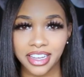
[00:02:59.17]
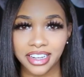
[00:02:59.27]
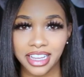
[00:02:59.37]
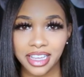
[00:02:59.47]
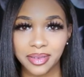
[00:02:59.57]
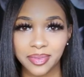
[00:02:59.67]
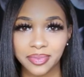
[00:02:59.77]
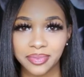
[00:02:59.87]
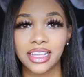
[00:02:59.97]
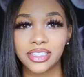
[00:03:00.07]
Kennedy.
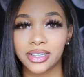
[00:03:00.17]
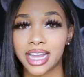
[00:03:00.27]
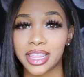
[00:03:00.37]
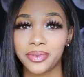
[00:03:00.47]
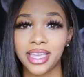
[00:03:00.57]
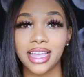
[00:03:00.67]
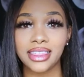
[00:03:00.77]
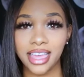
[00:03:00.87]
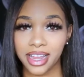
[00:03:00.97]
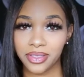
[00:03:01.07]
So now that we
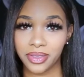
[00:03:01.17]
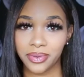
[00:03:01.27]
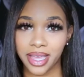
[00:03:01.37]
got that out the